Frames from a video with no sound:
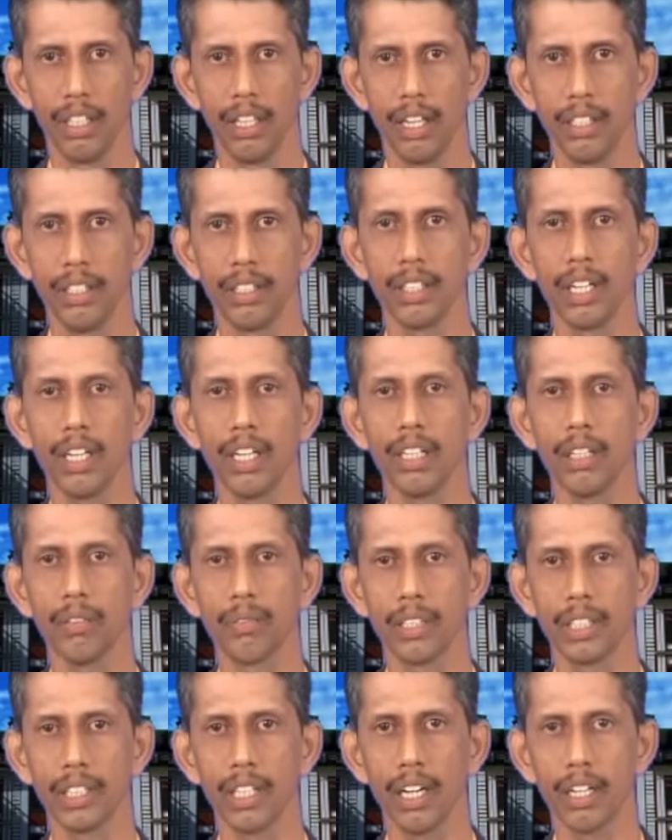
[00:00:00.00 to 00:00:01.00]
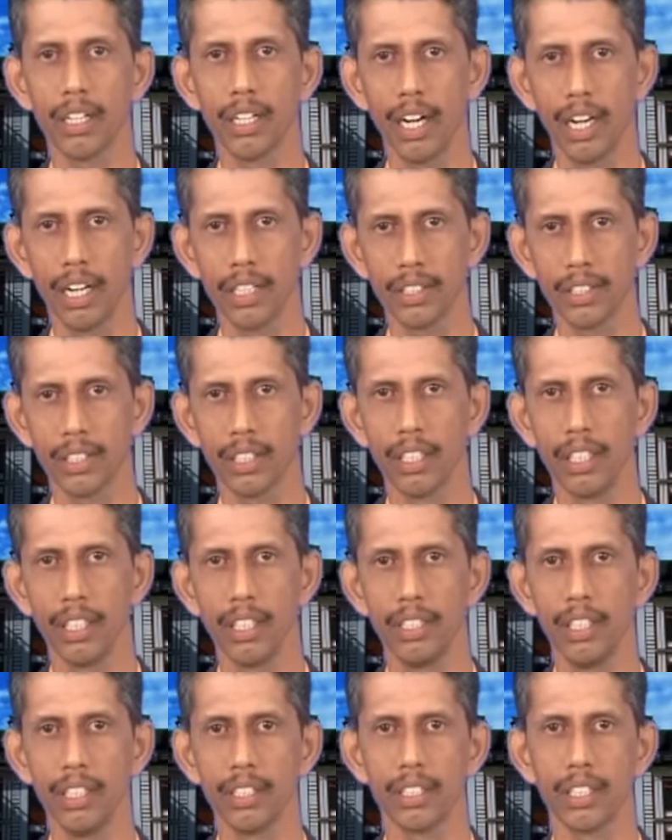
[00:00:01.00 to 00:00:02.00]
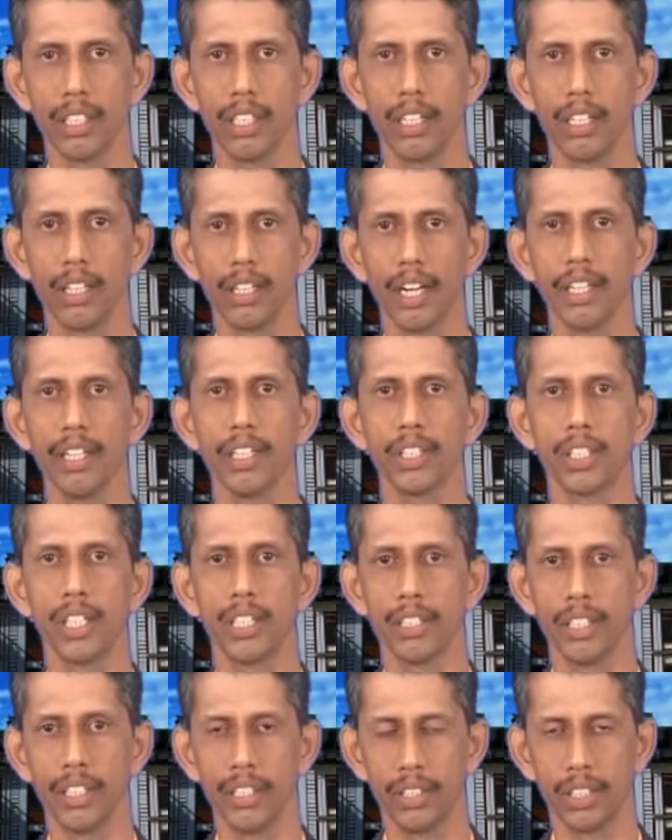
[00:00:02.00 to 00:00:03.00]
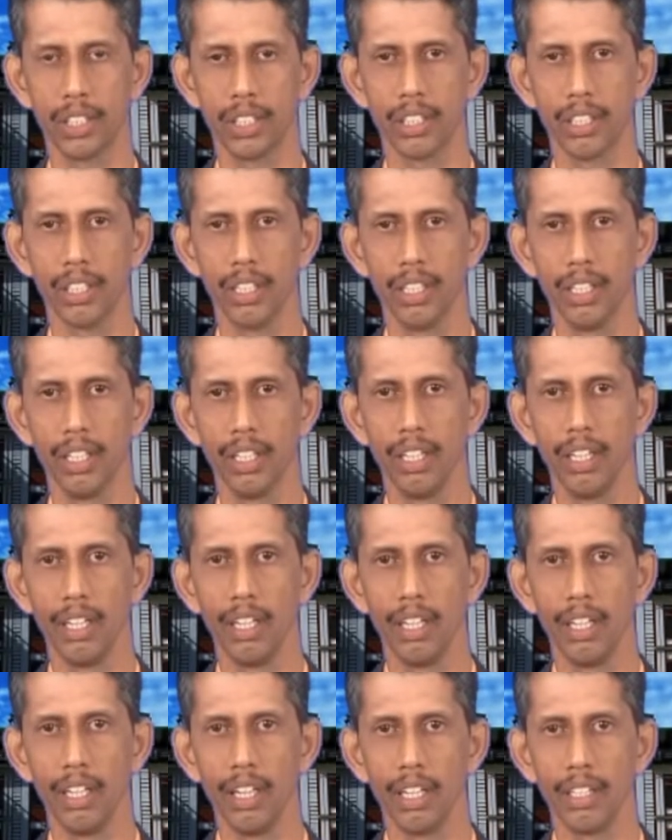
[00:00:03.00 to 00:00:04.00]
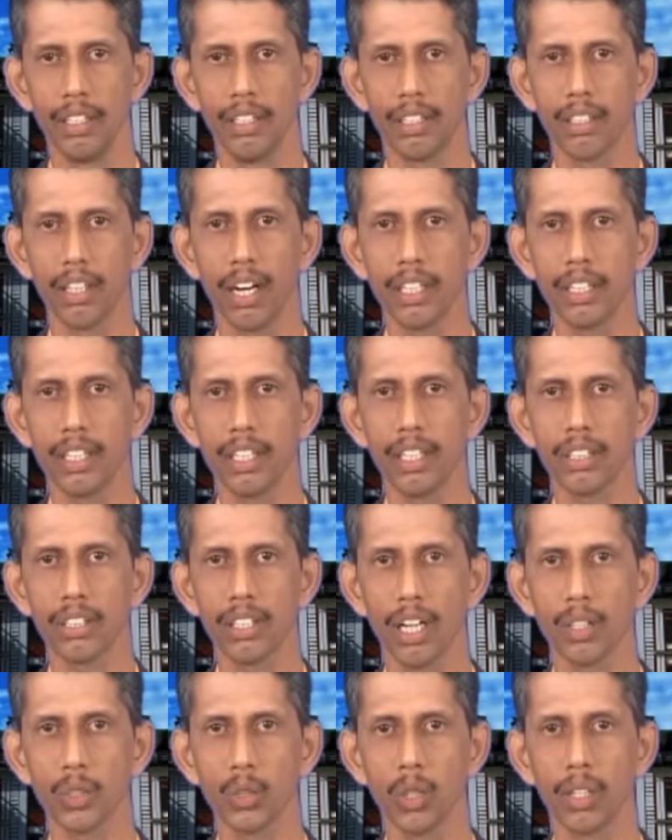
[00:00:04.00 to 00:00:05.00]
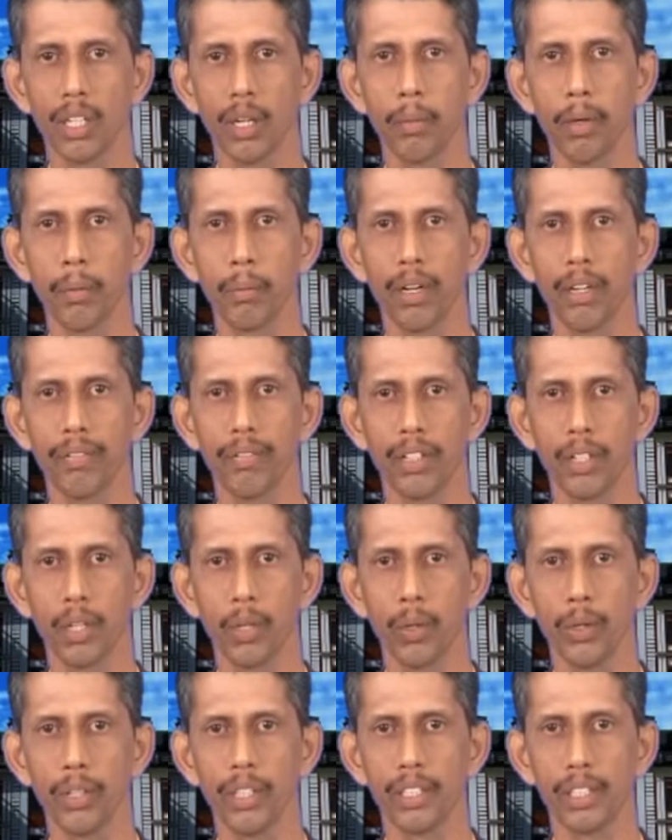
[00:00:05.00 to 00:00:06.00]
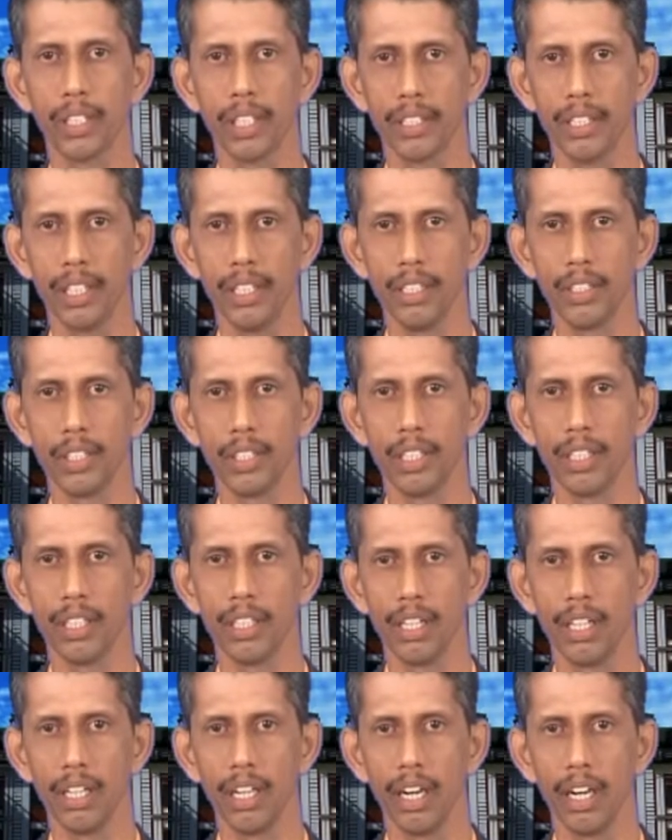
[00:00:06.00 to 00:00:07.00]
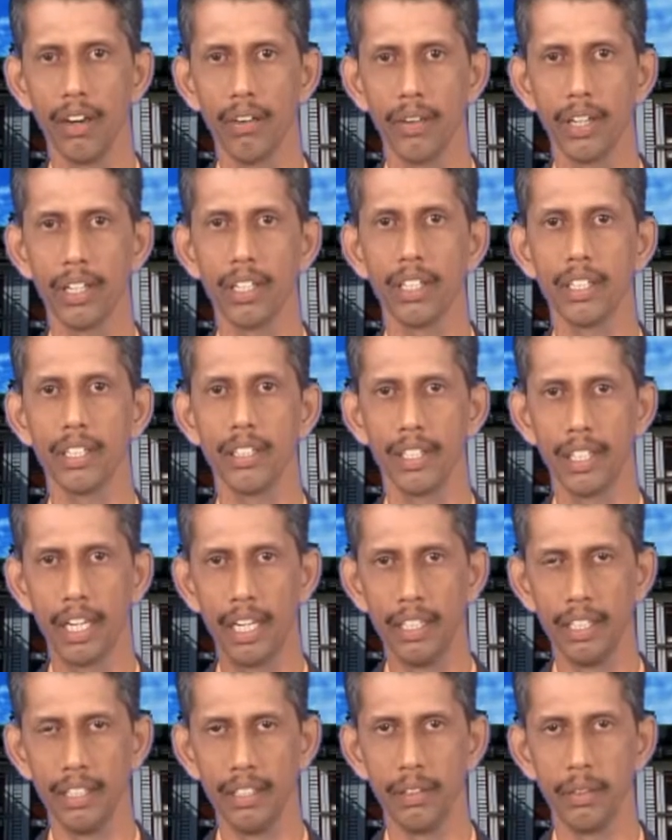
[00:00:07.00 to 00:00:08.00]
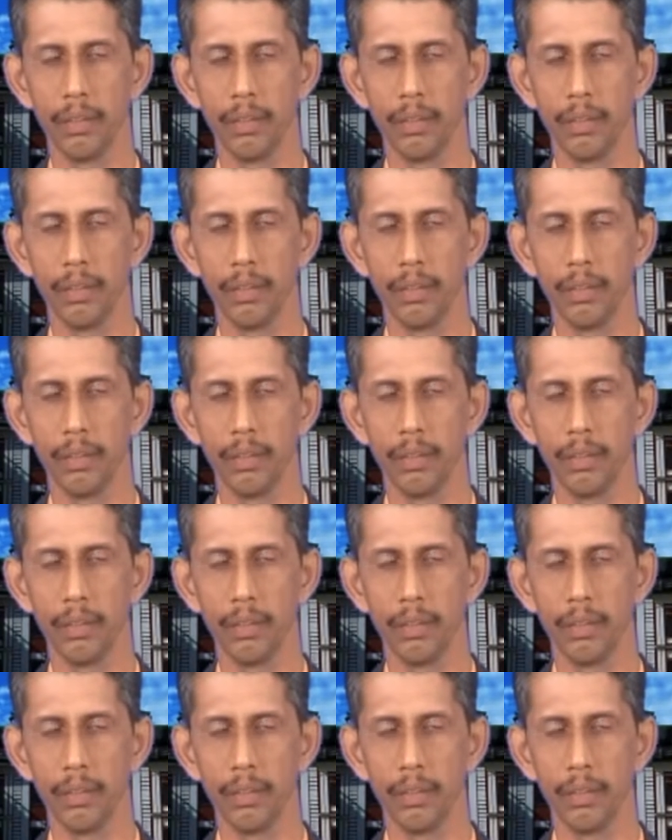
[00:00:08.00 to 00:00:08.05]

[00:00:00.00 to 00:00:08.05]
The third physical cause is drying shrinkage. Concrete is also capable of undergoing shrinkage when dry.